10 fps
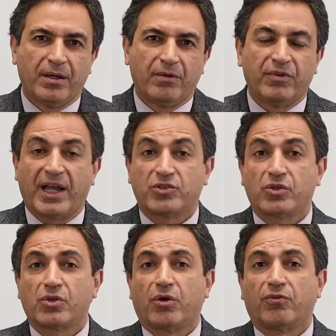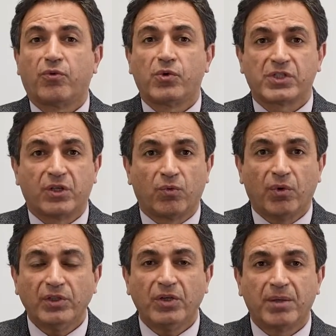We adjust our force in
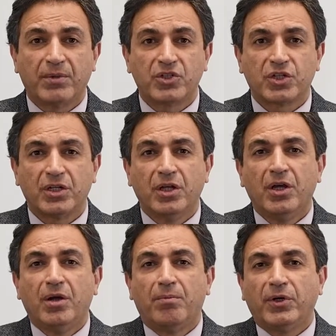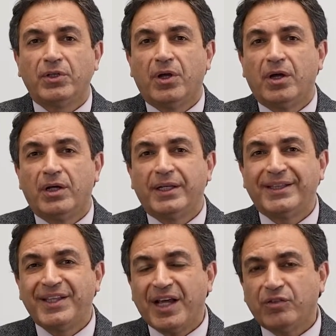one dimension, but
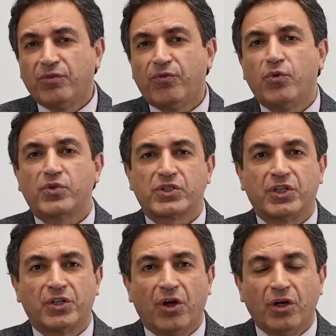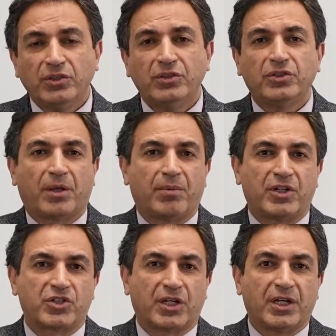that force in other dimension